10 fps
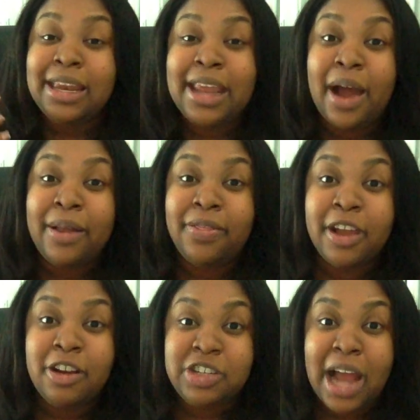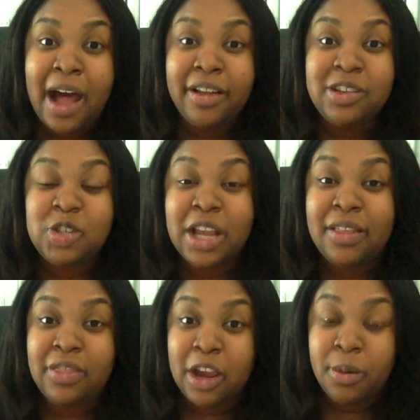Now, in their challenge
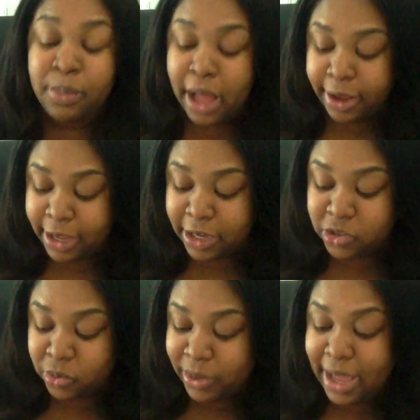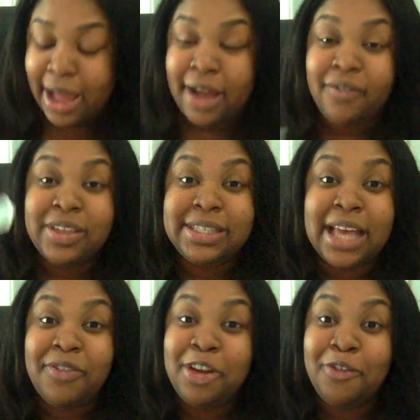and their blockage, we have the
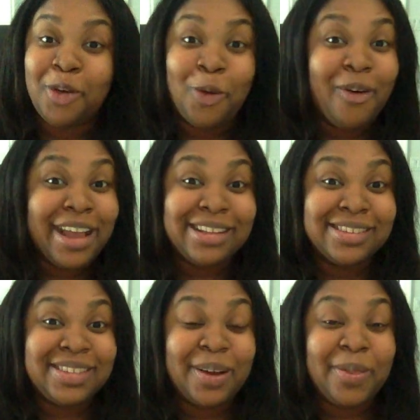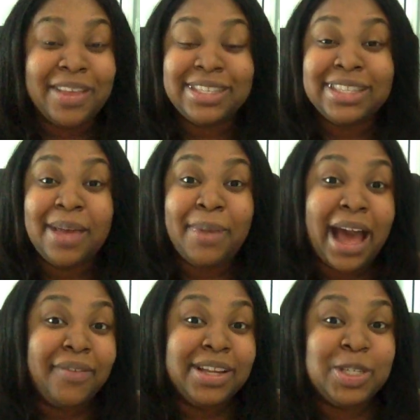Seven of Coins. So this is them
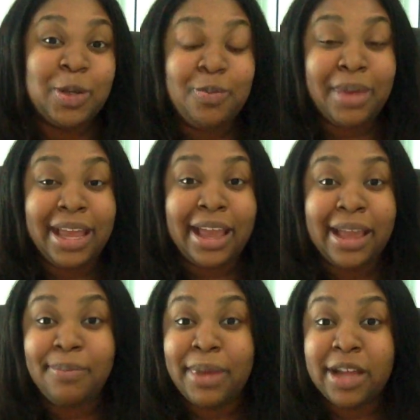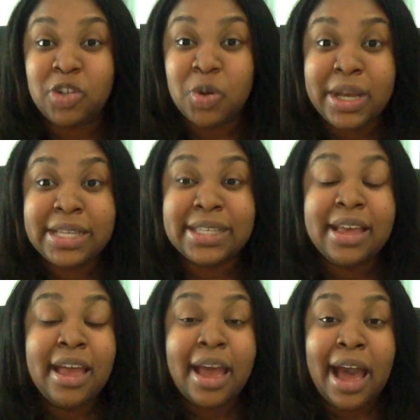having to make a big choice,
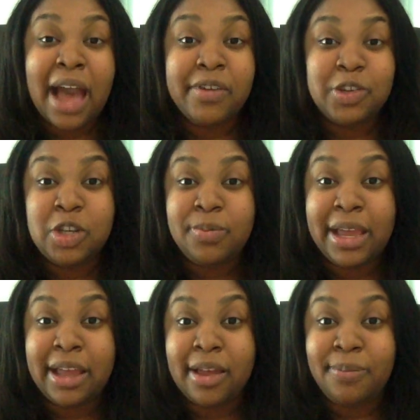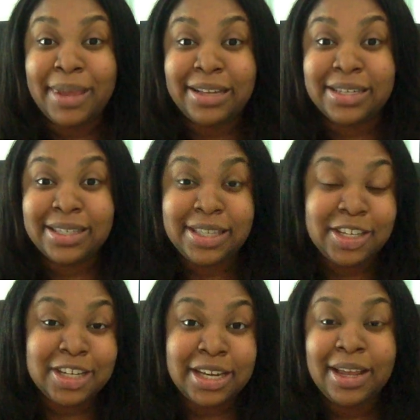having to make a big
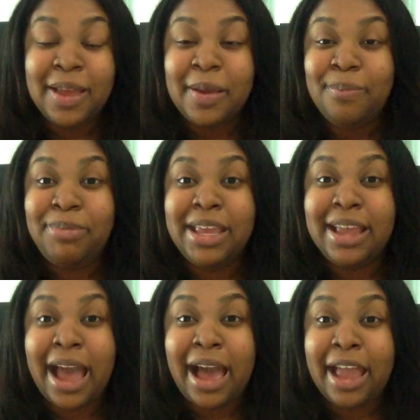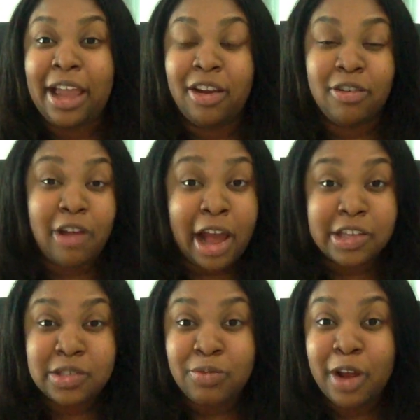decision, being at a
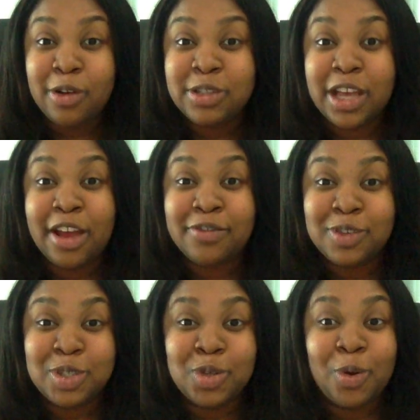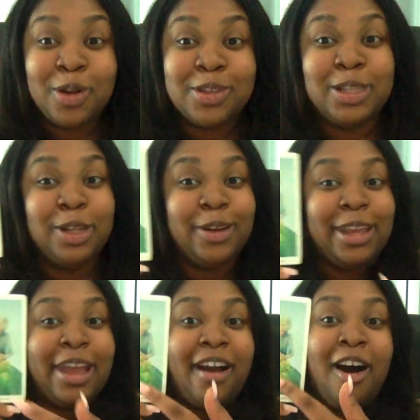crossroads of sorts,
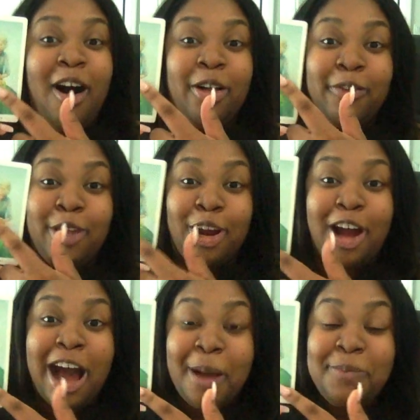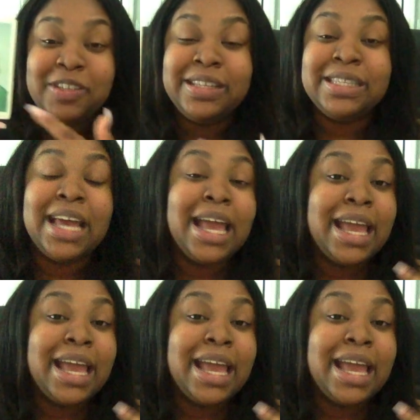looking at all of their options